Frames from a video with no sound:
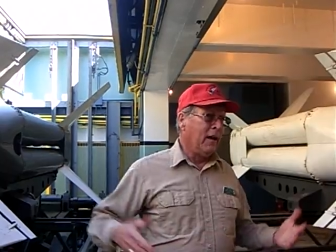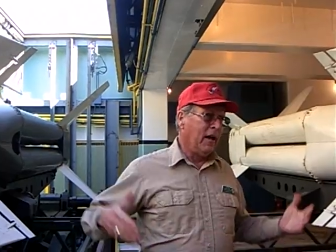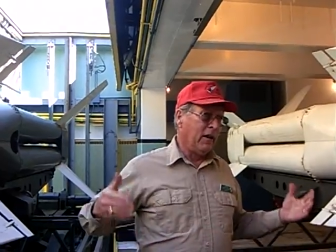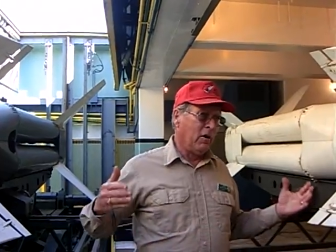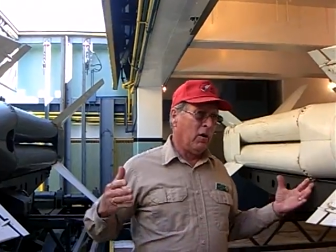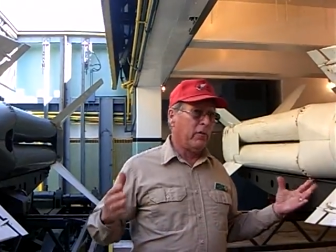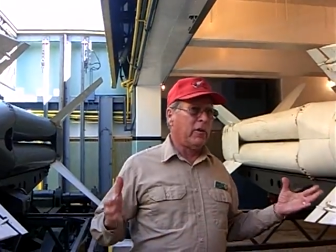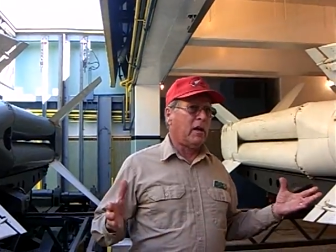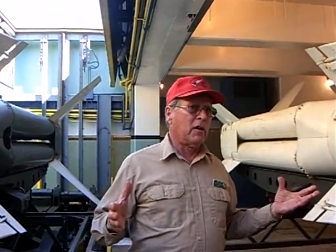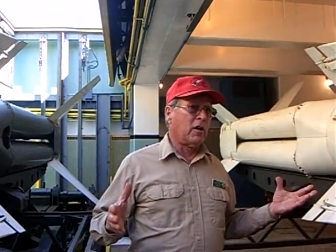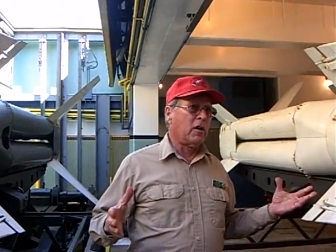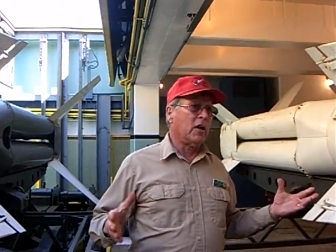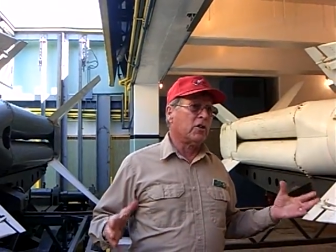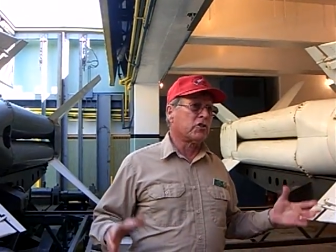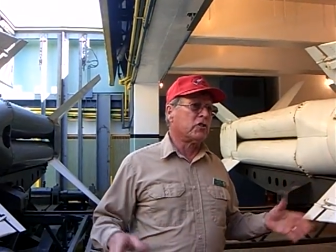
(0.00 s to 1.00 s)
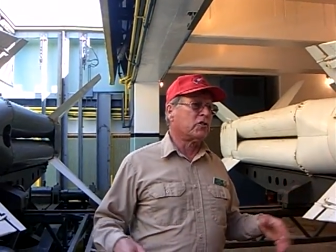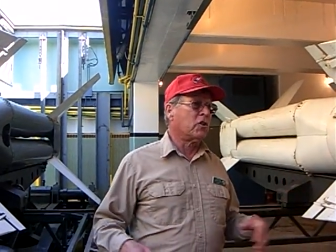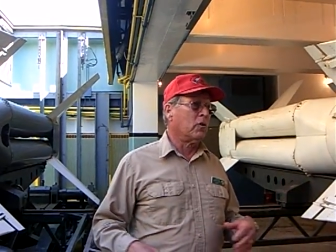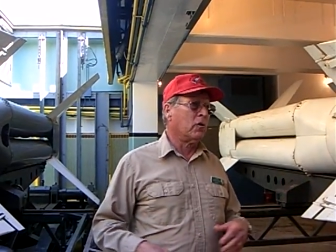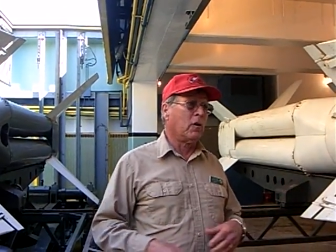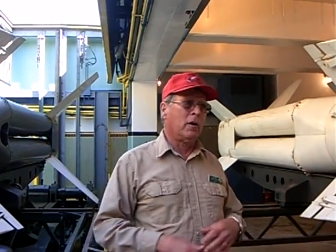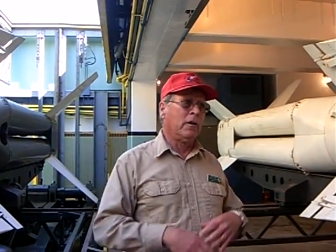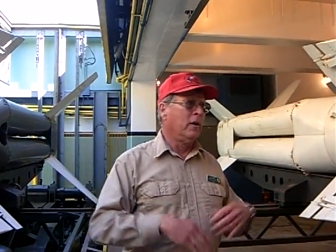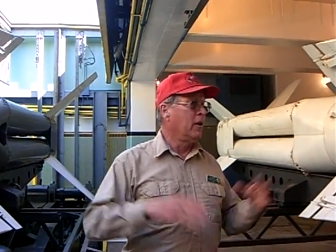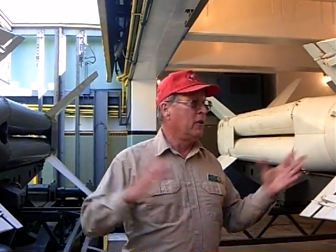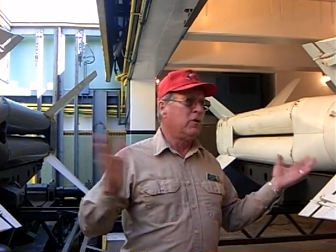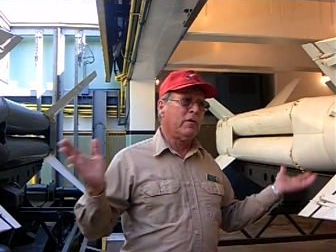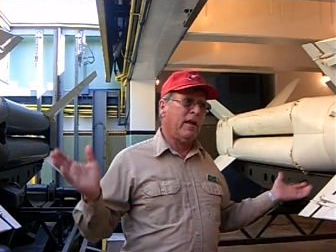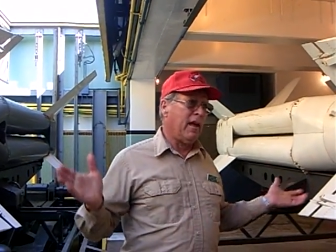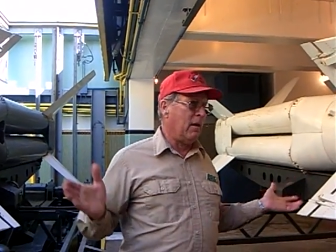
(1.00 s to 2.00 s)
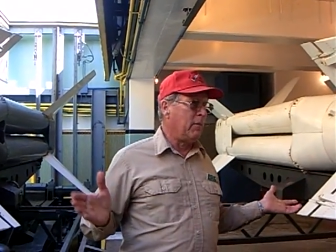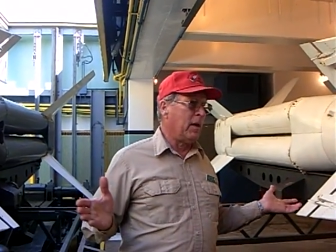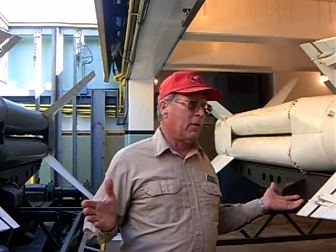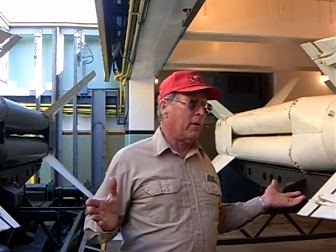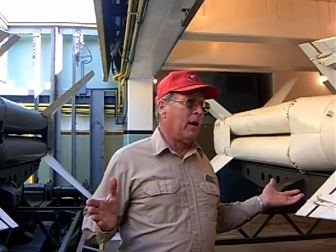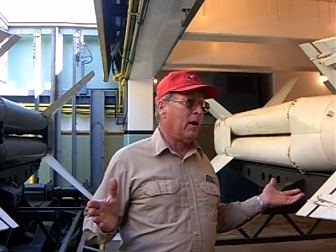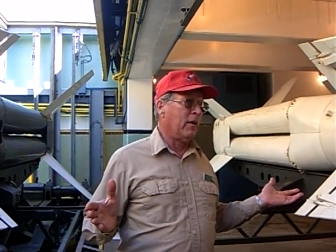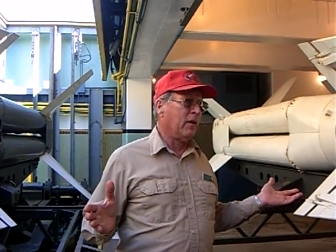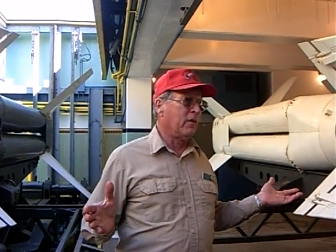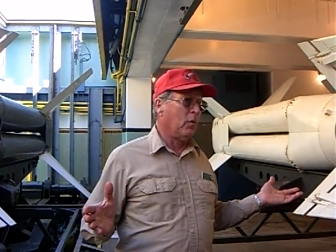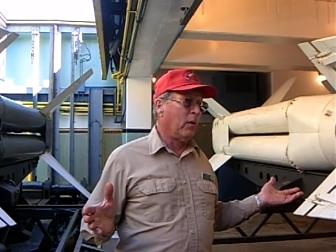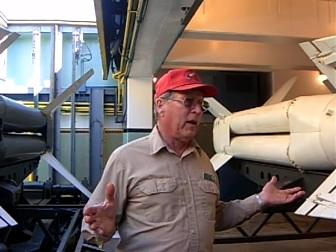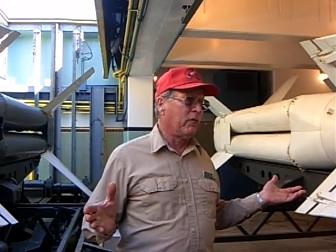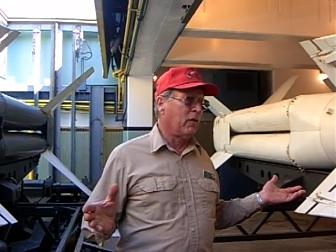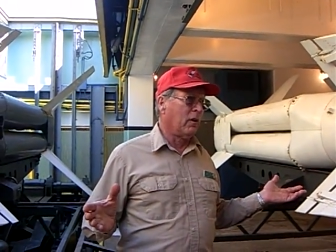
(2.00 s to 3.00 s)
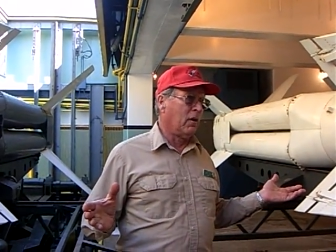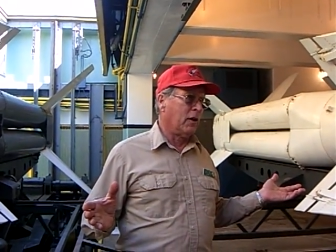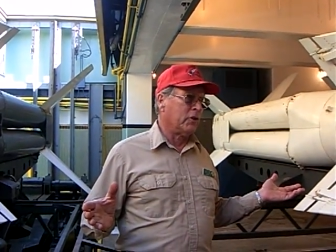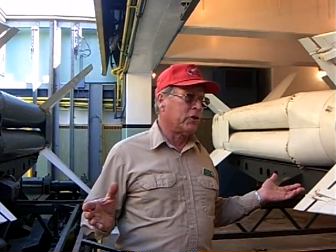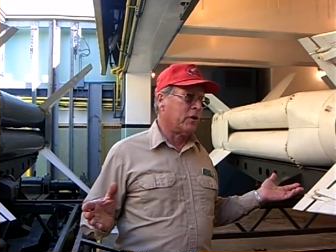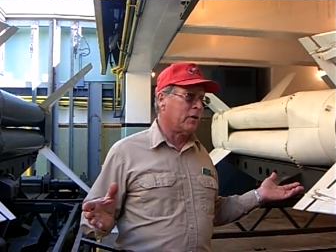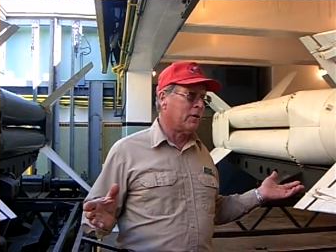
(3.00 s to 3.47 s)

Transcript: and all the concussions going on, you can't be around in the way of the launch.